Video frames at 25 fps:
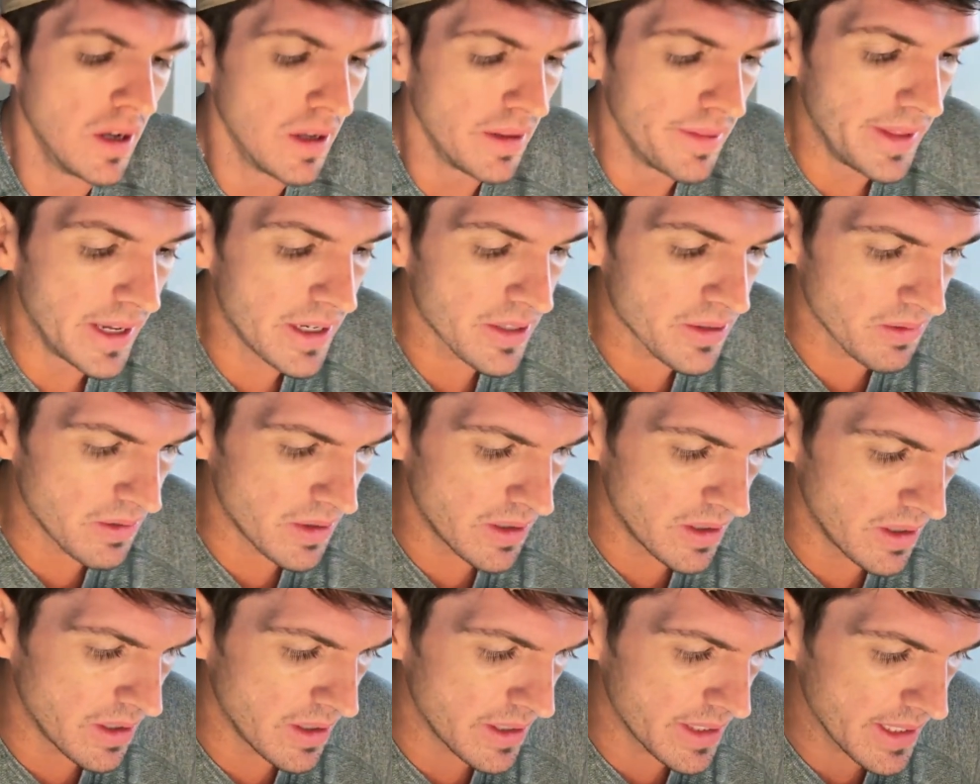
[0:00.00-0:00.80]
This
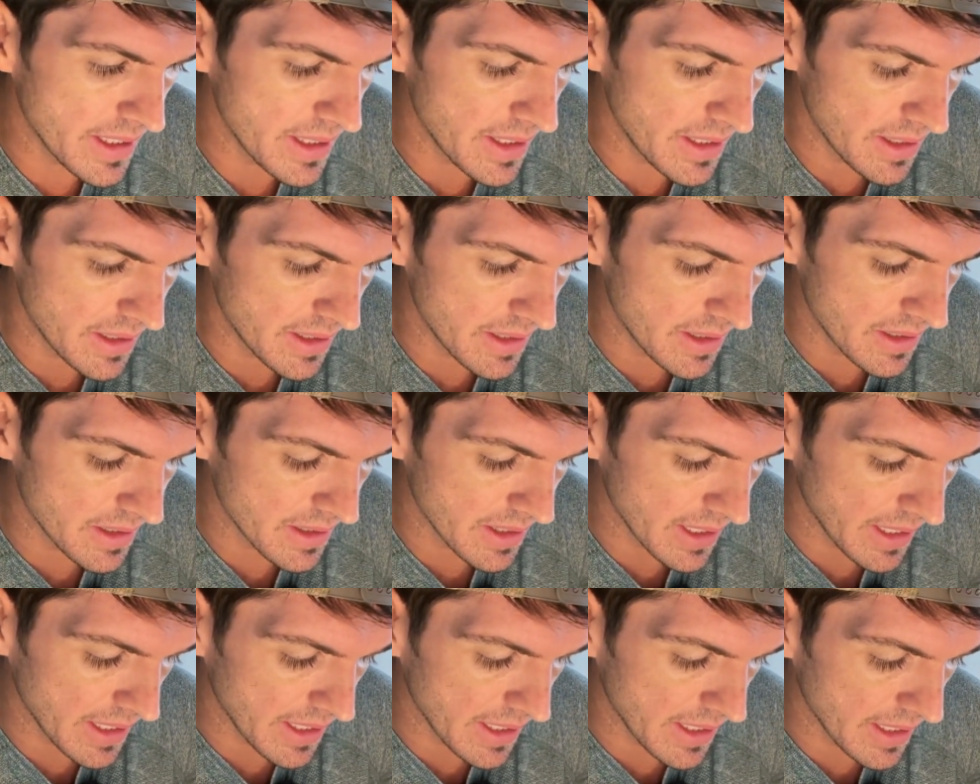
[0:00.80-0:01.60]
one is
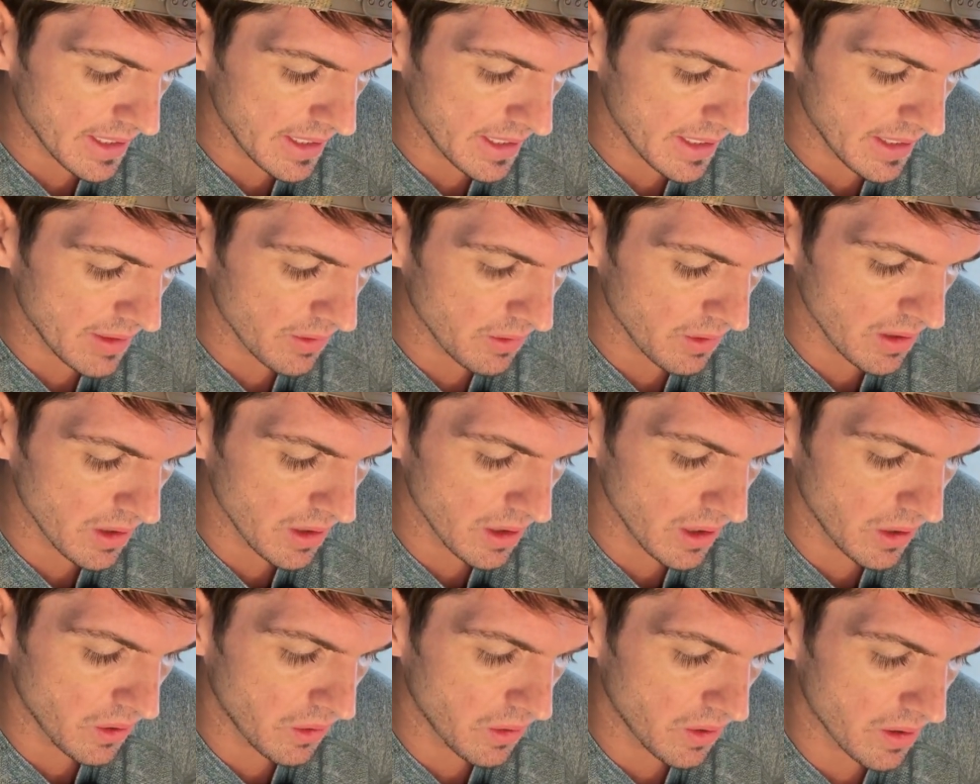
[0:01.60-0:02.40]
one of the
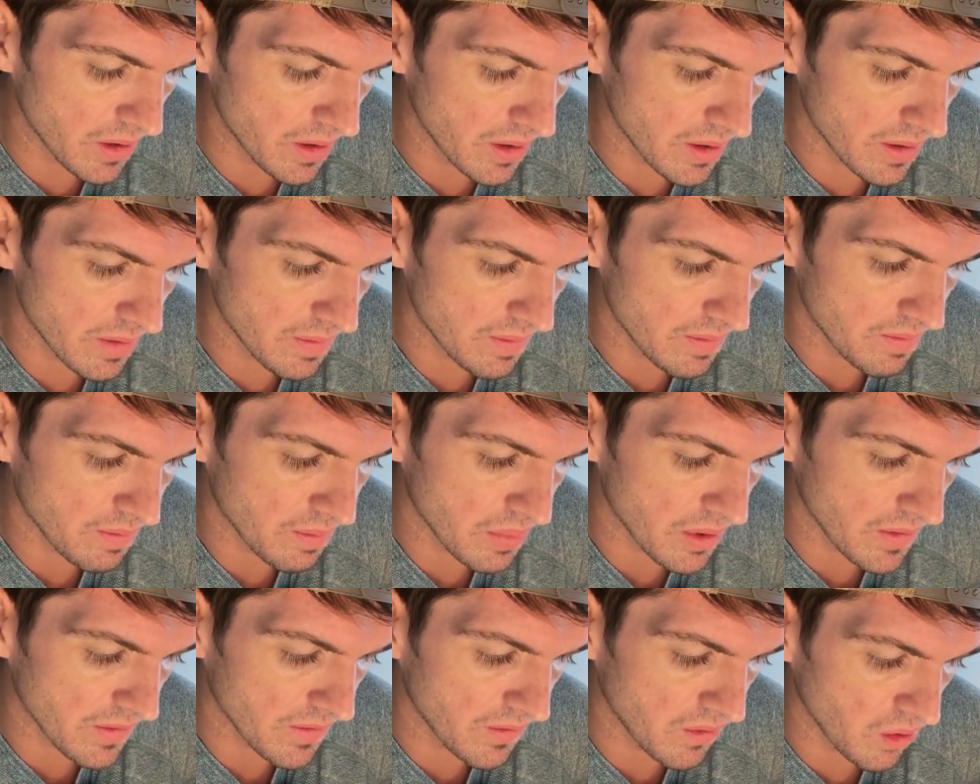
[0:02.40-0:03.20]
lower
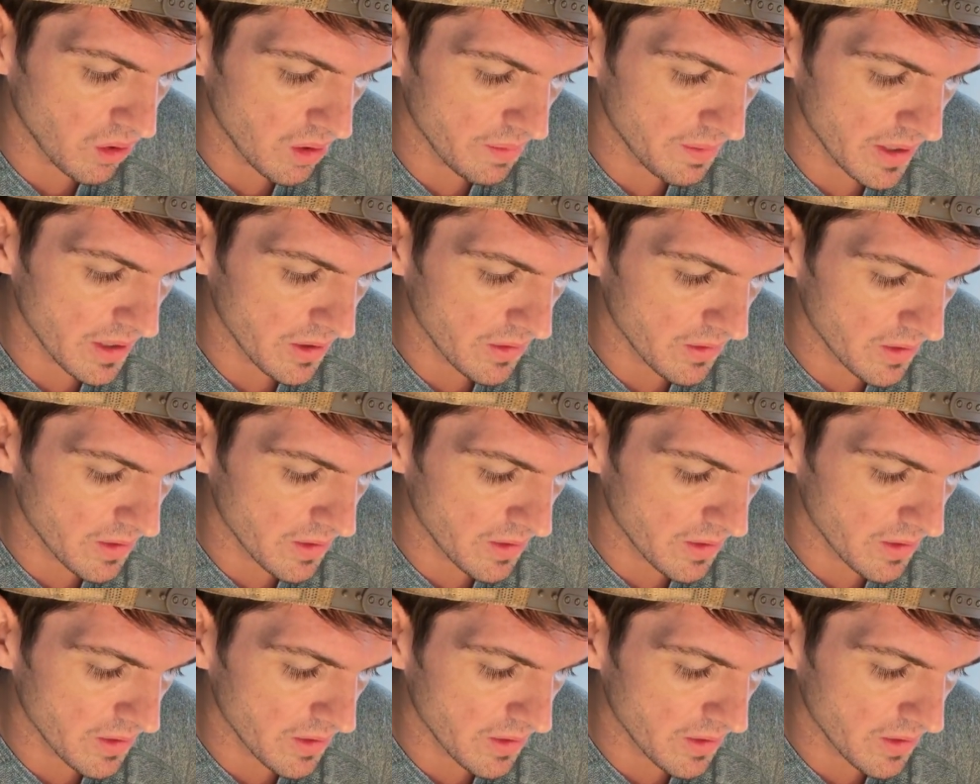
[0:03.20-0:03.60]
performing